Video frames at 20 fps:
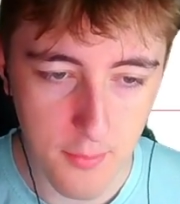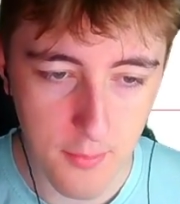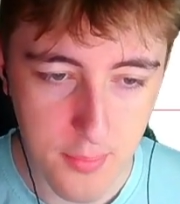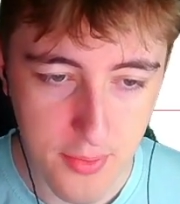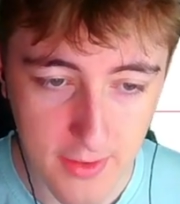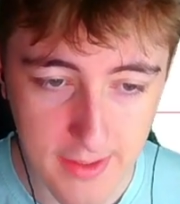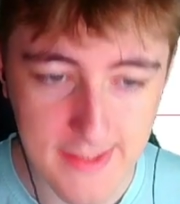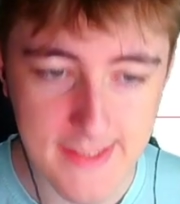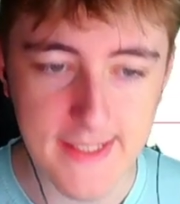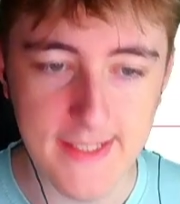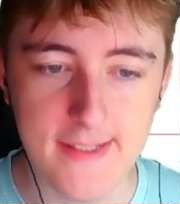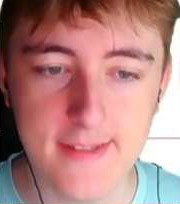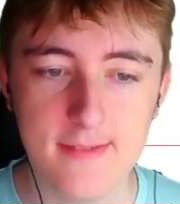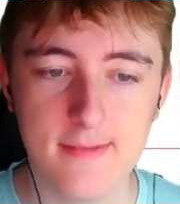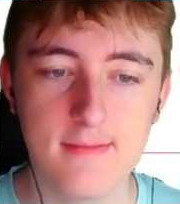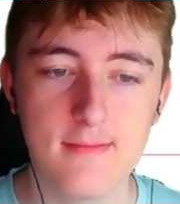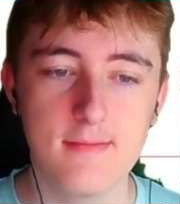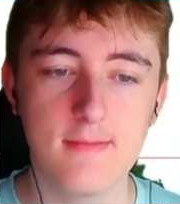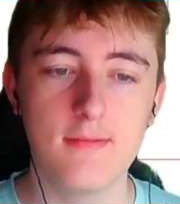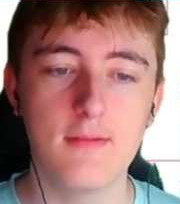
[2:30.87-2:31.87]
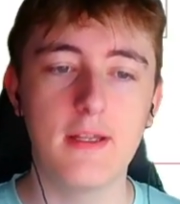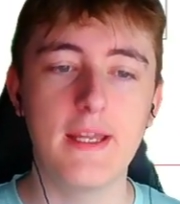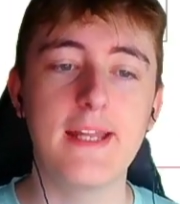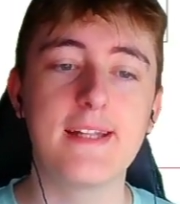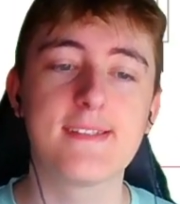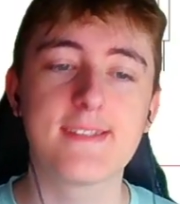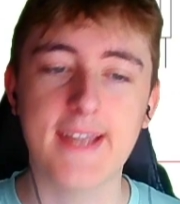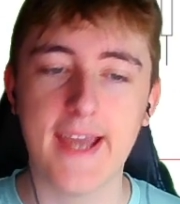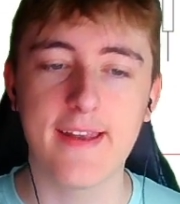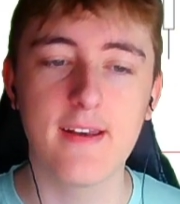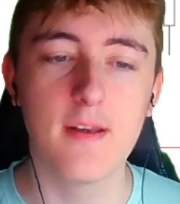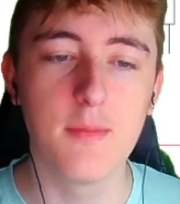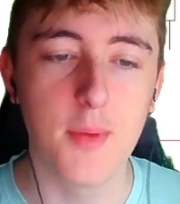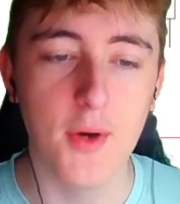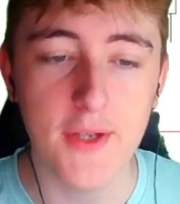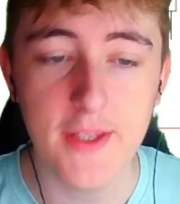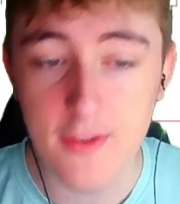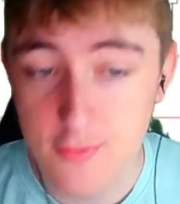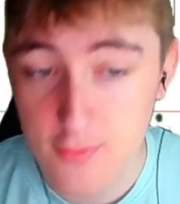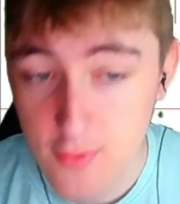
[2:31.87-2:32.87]
printed its candle
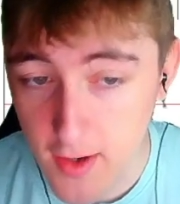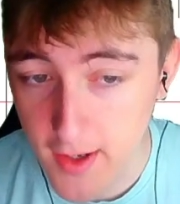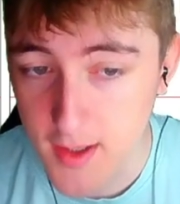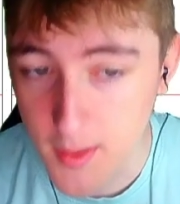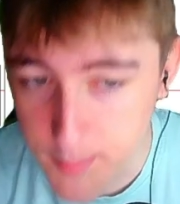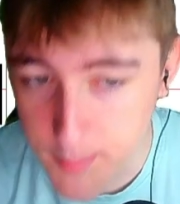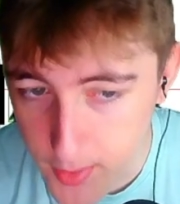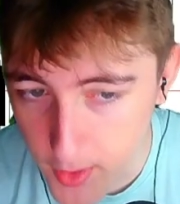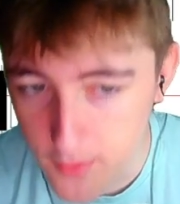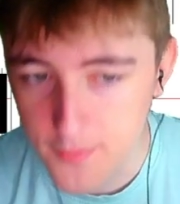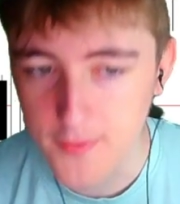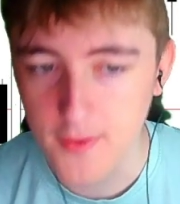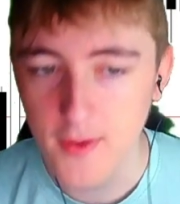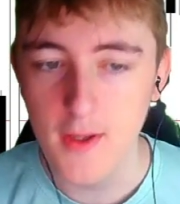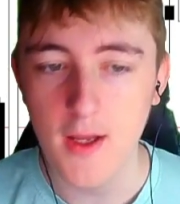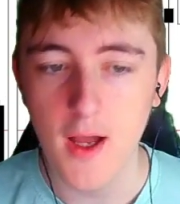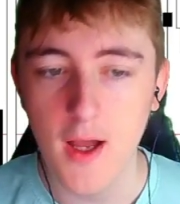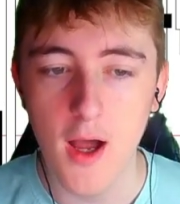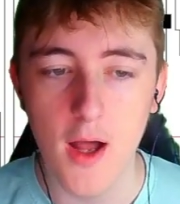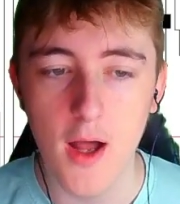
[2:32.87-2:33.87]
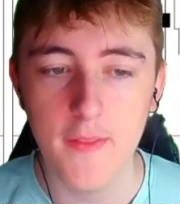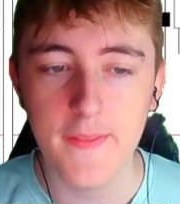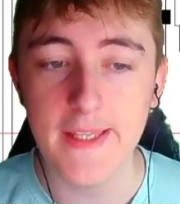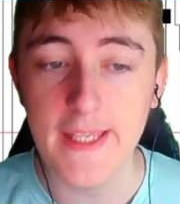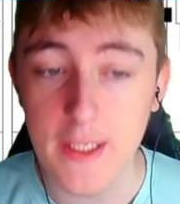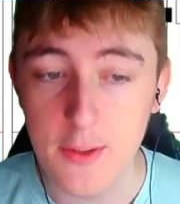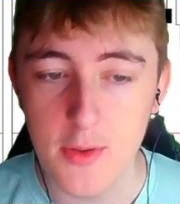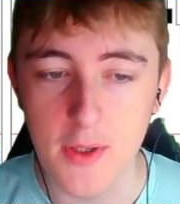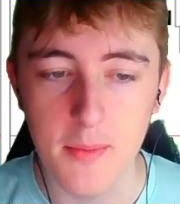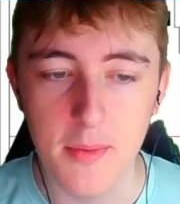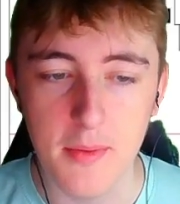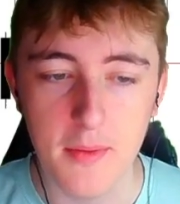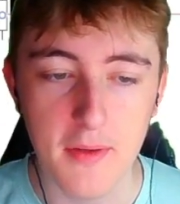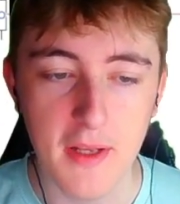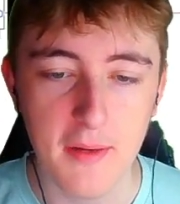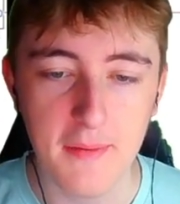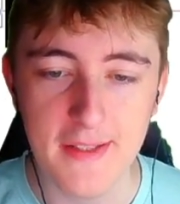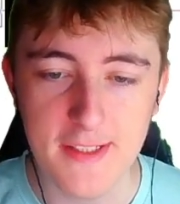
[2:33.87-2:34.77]
body right above the equilibrium line.